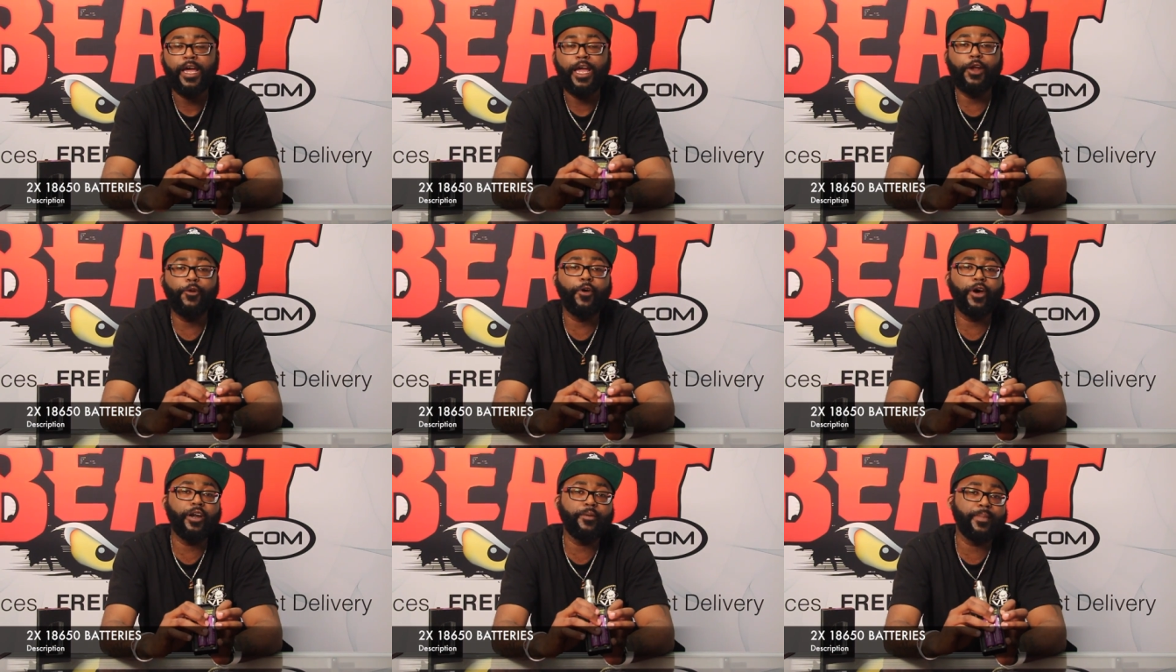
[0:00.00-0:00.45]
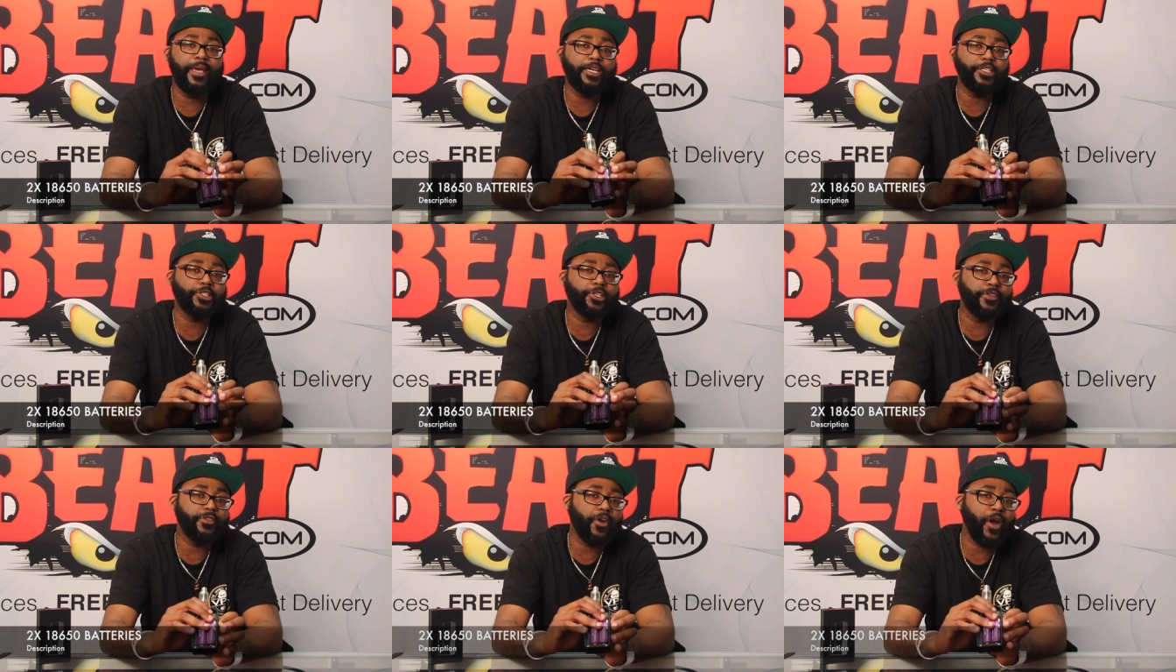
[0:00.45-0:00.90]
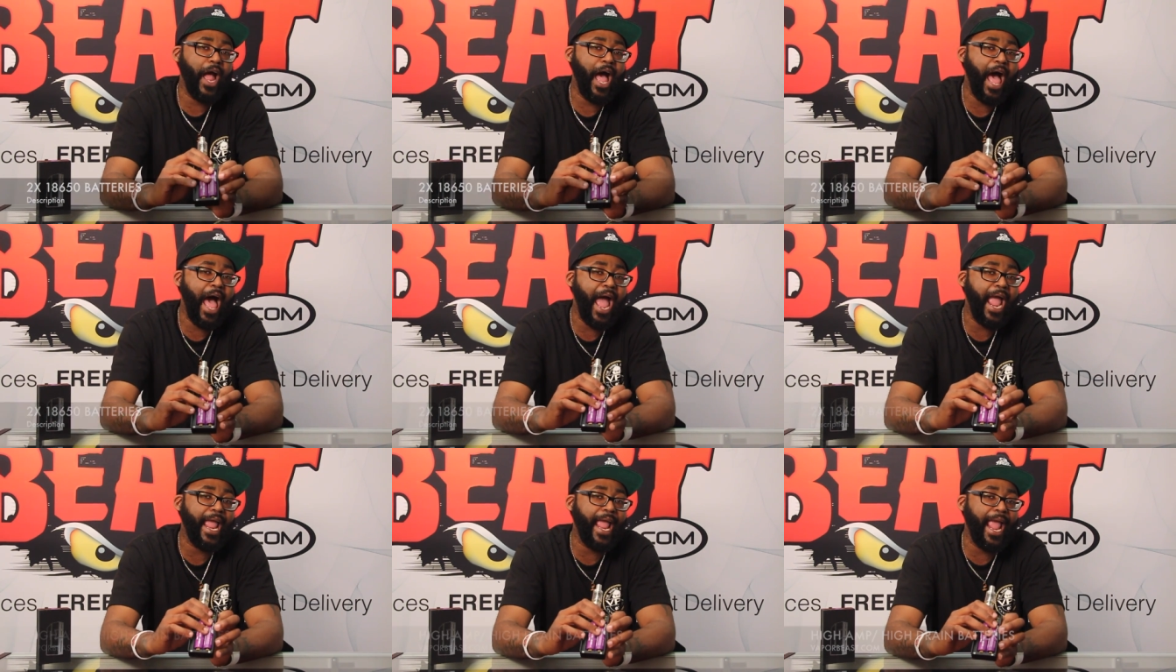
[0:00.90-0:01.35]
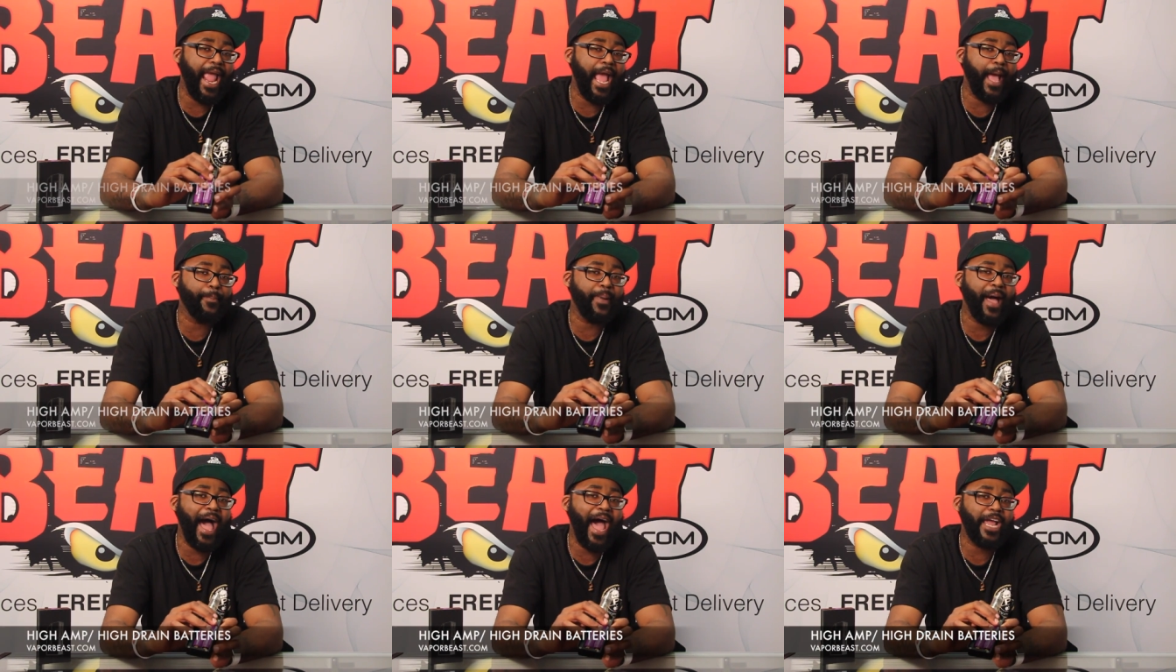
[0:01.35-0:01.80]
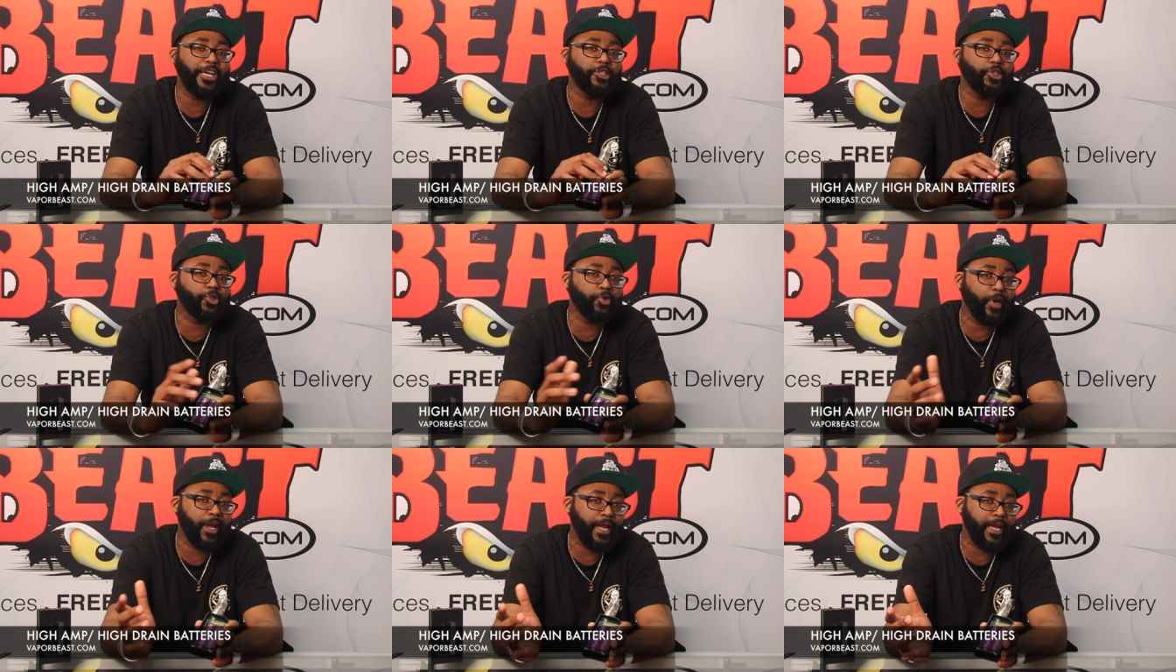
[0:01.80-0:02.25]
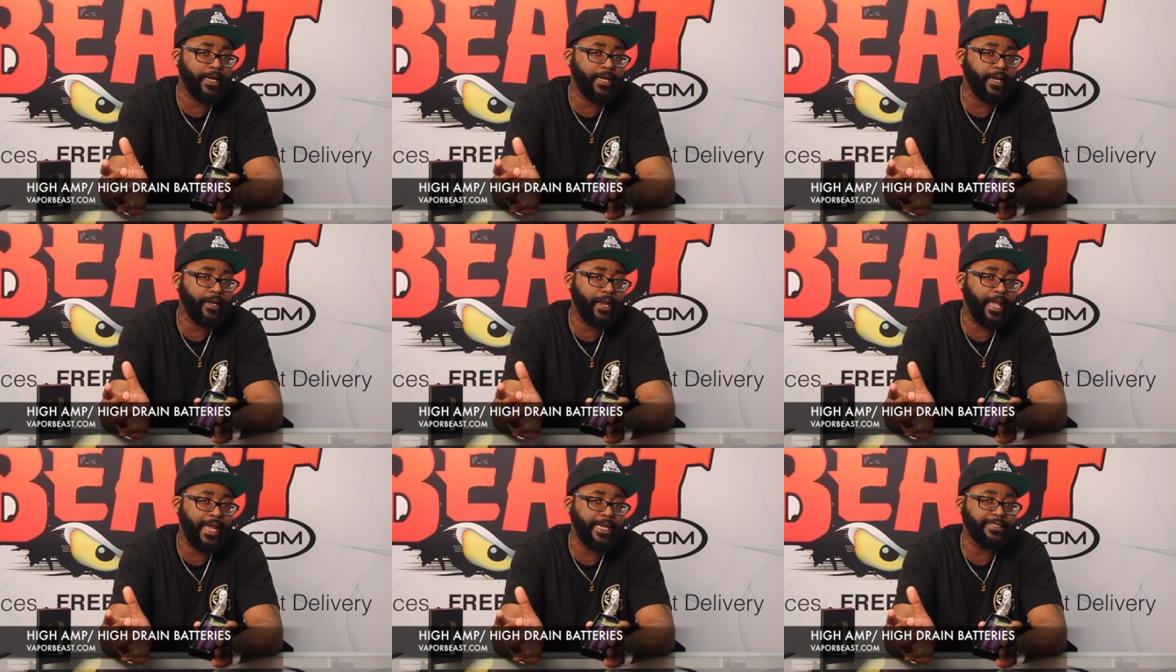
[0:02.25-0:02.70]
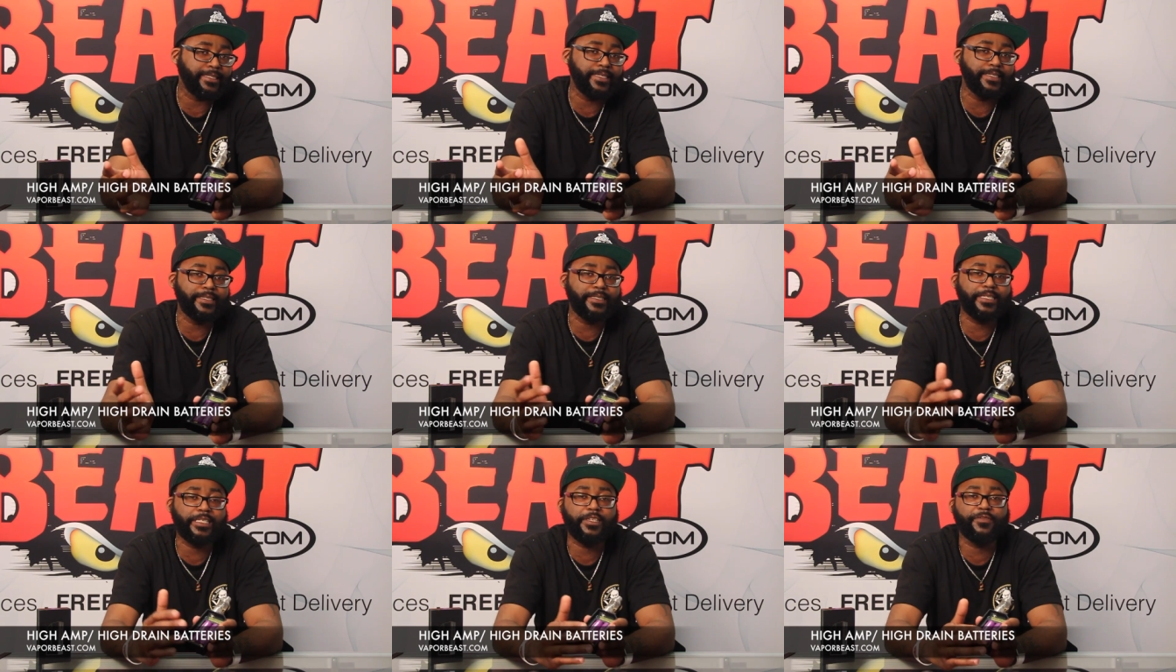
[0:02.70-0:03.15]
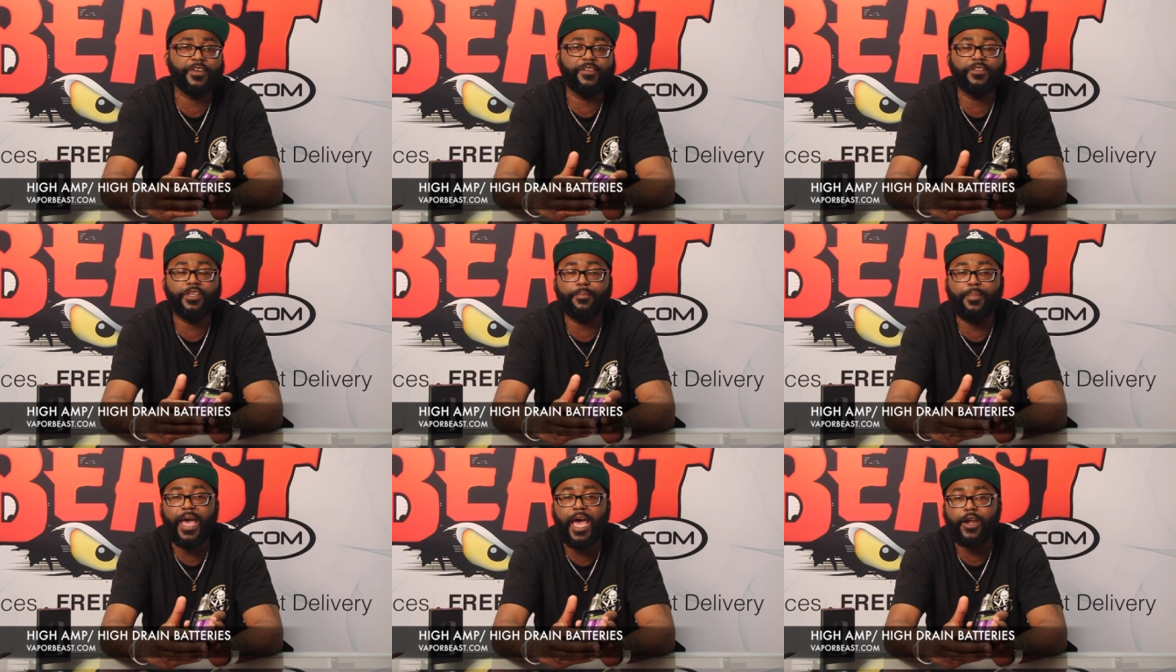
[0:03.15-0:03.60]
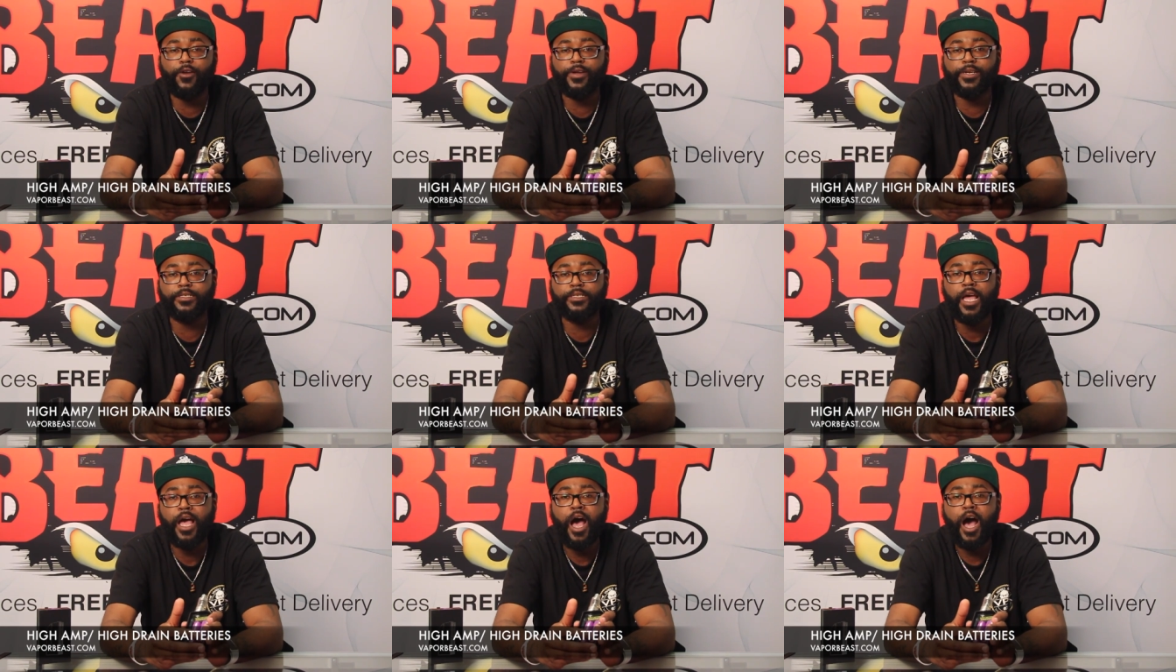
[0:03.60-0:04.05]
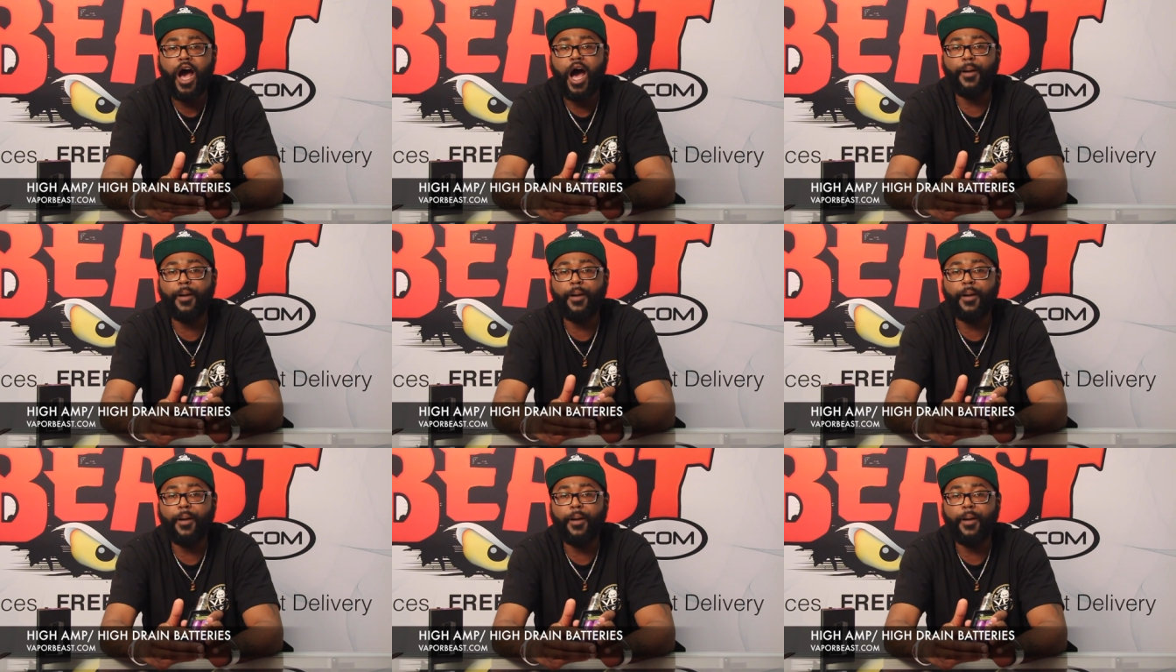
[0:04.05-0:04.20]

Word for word: you want to make sure they're high amp, high drain 18650 batteries.